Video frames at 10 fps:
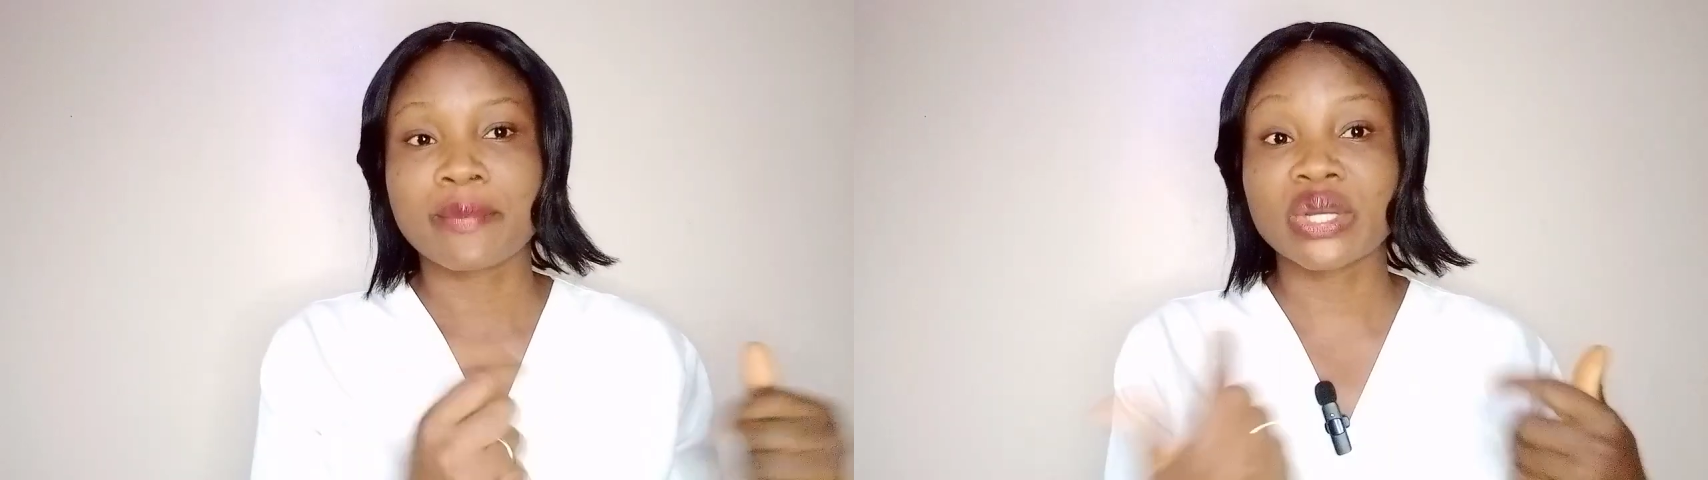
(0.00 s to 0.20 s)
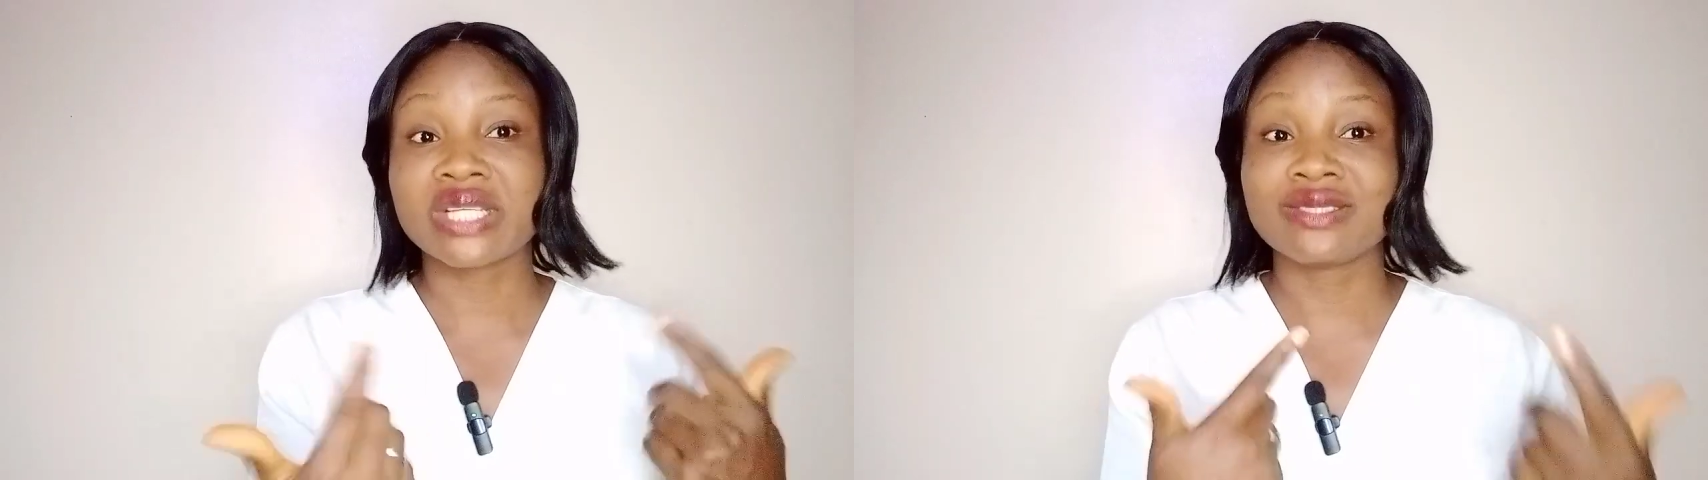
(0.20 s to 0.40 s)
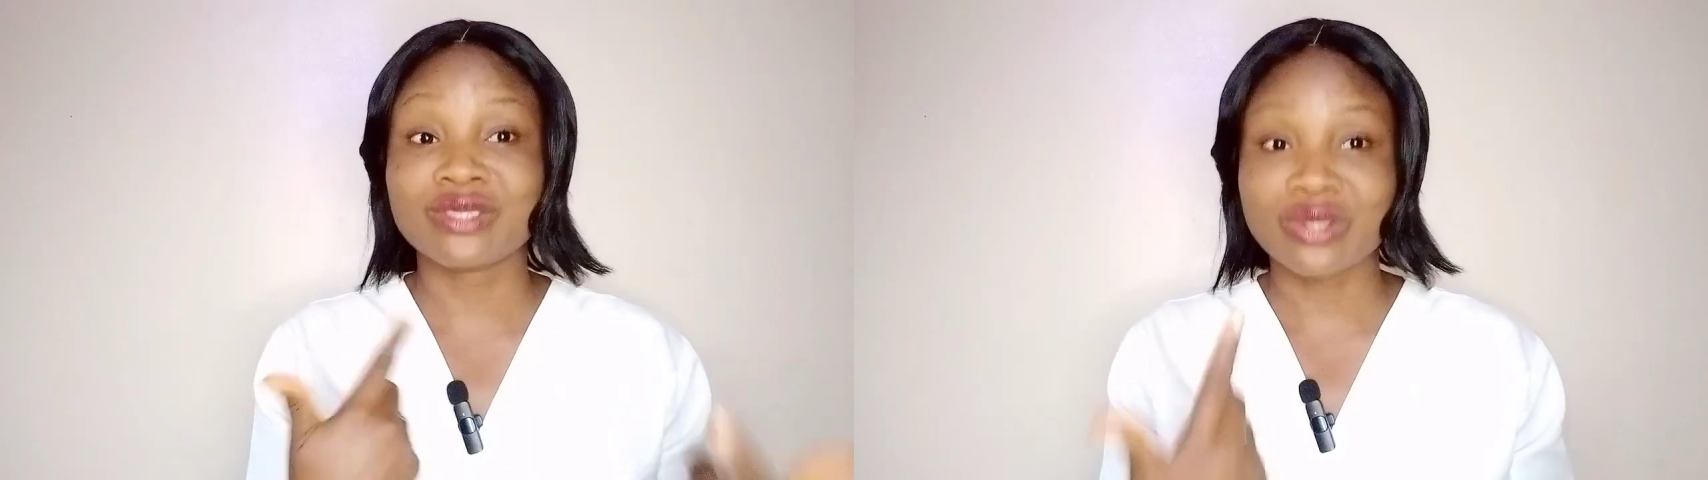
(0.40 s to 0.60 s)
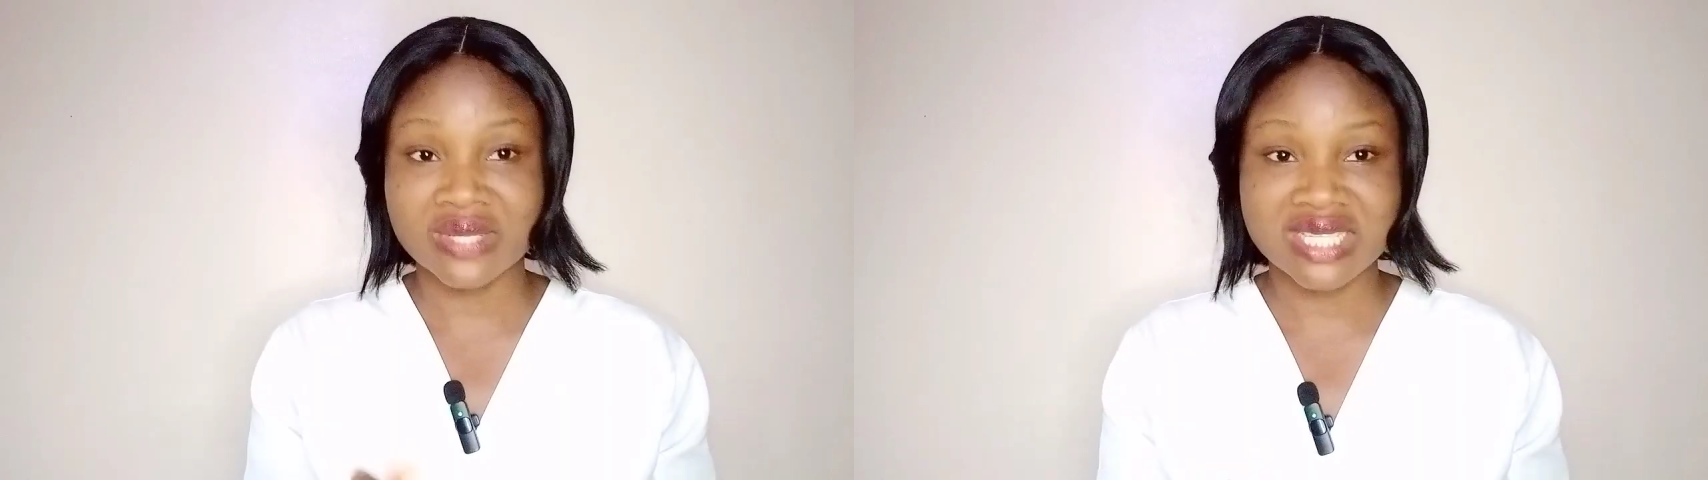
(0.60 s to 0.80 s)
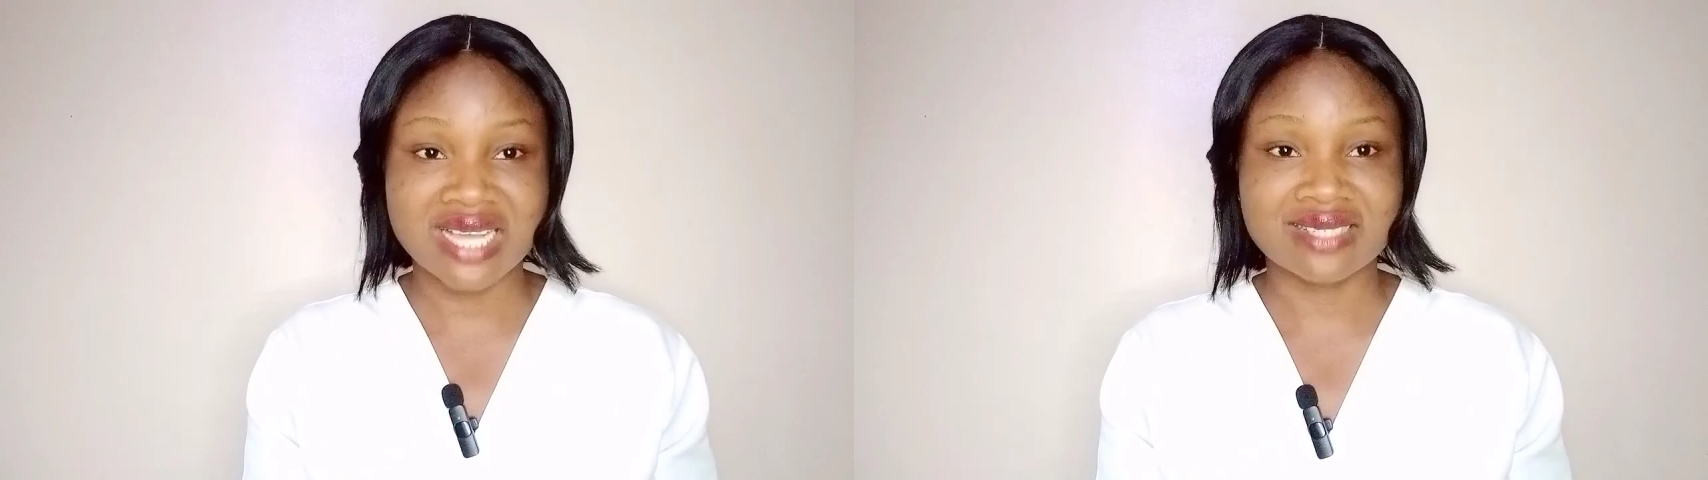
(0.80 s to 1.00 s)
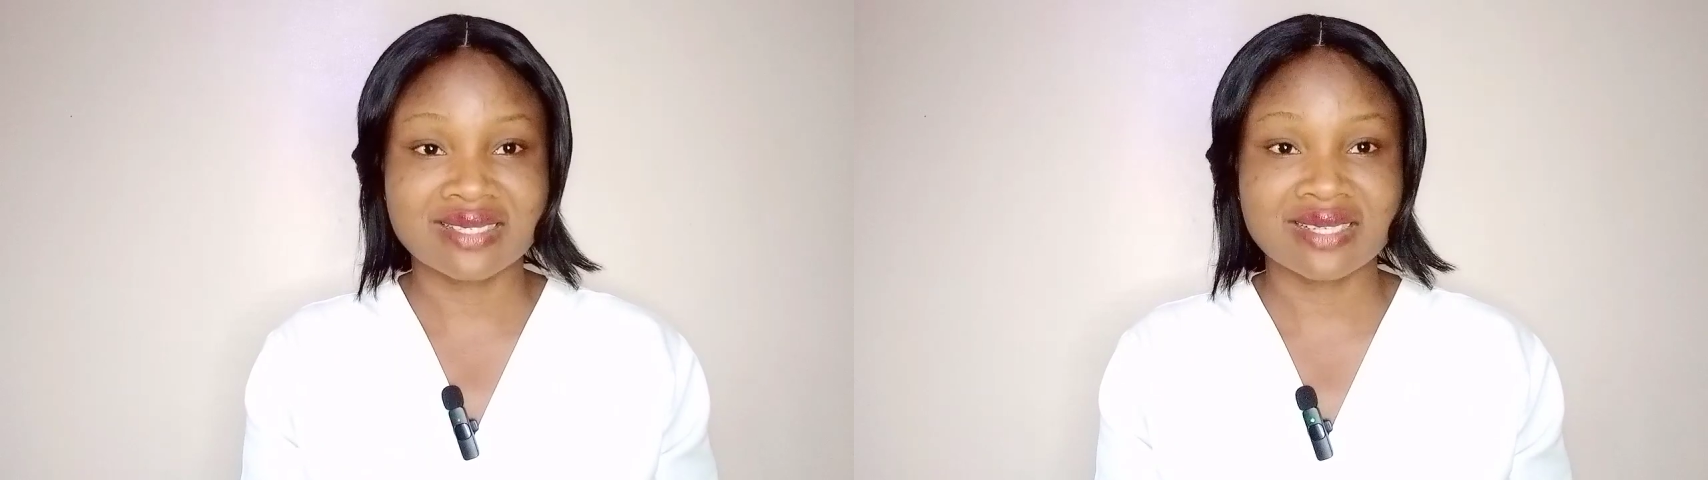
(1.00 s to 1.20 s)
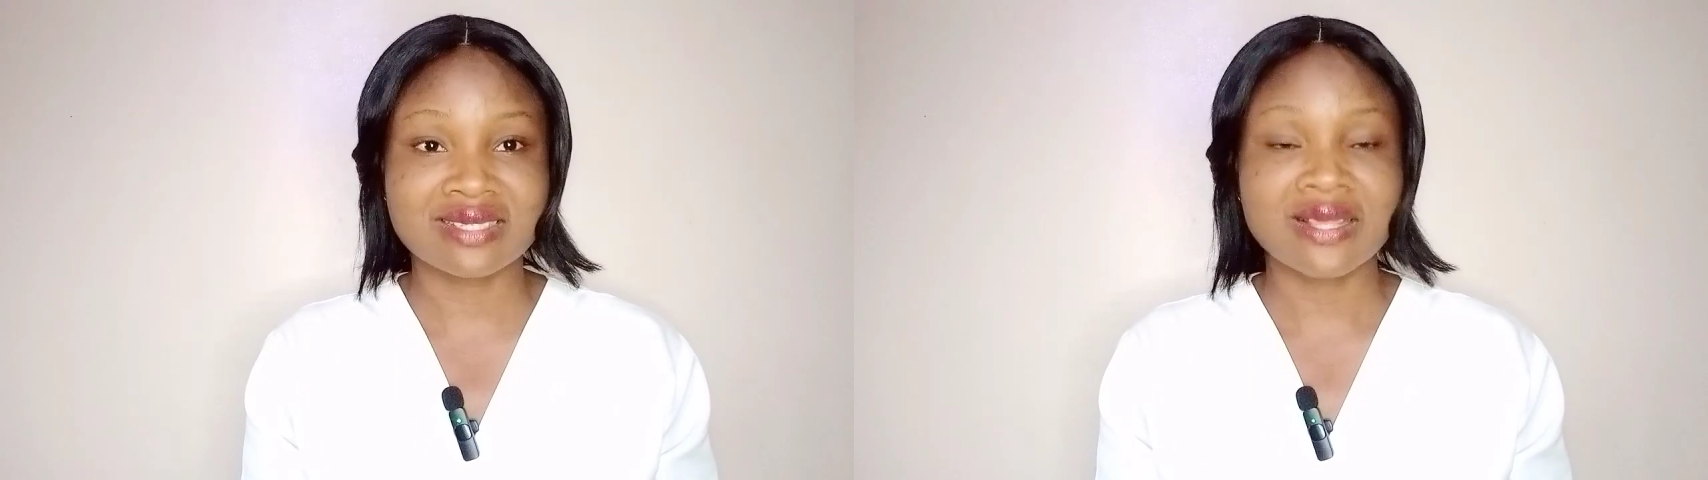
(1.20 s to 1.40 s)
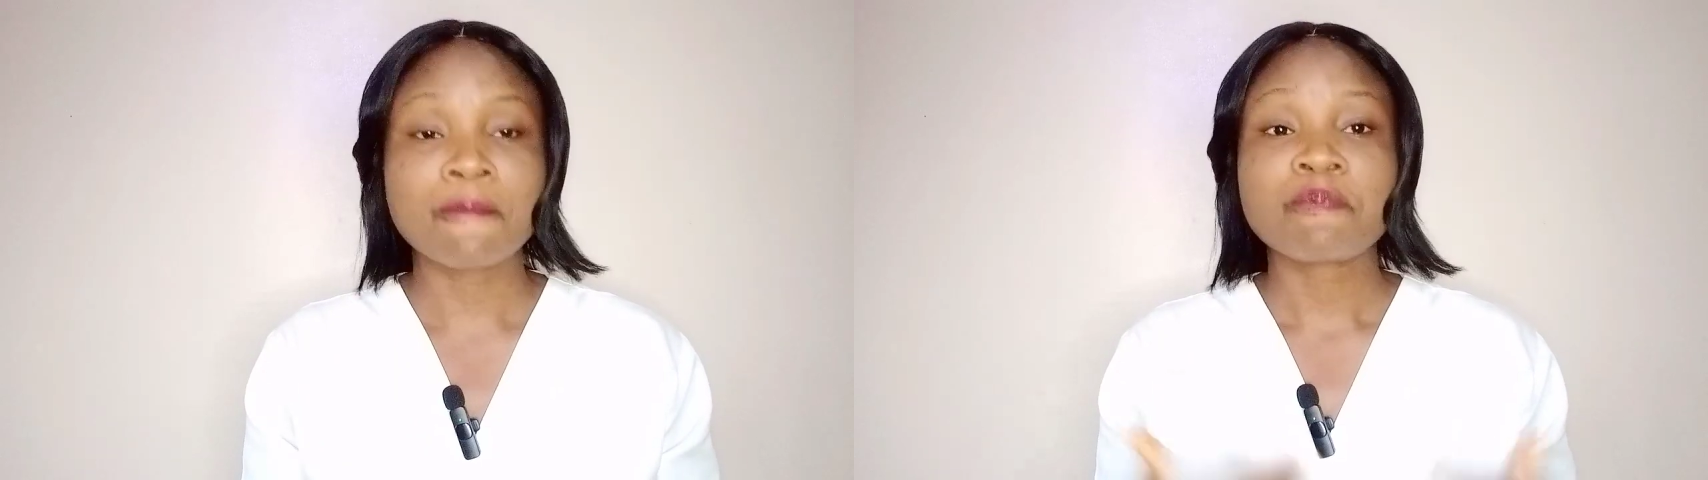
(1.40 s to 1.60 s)
but it does
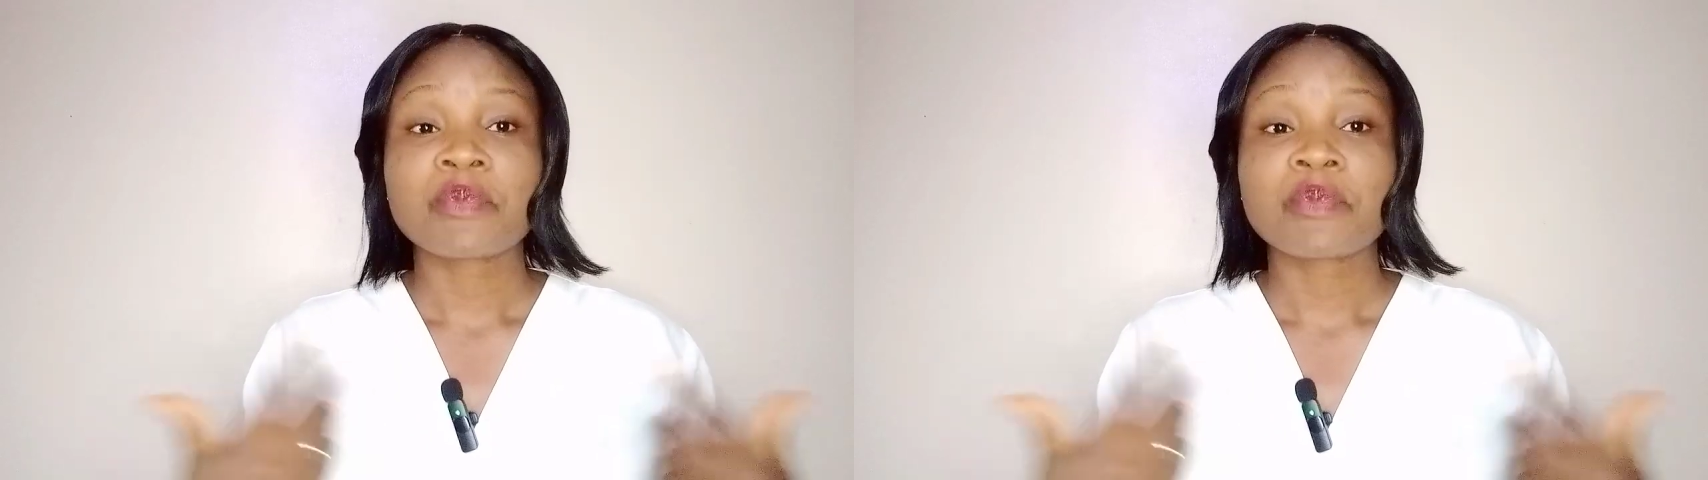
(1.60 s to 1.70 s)
exist.